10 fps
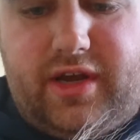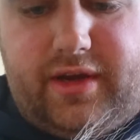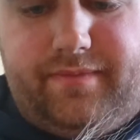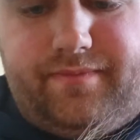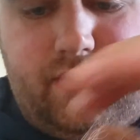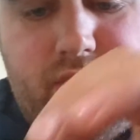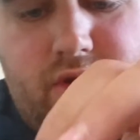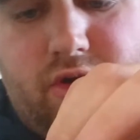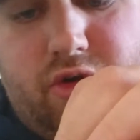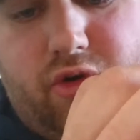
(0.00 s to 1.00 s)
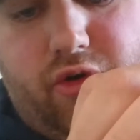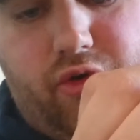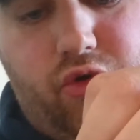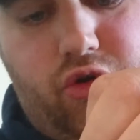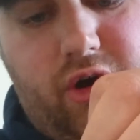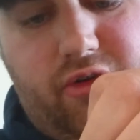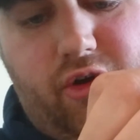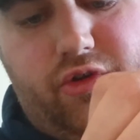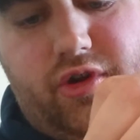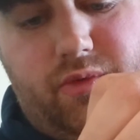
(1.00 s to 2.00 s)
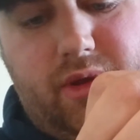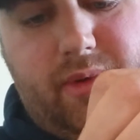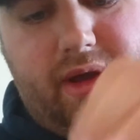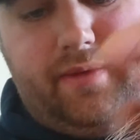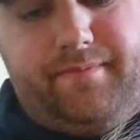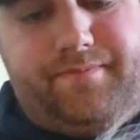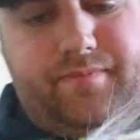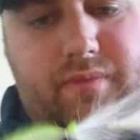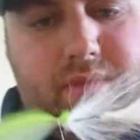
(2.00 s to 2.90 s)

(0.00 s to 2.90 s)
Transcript: check it, roll it around a wee bit,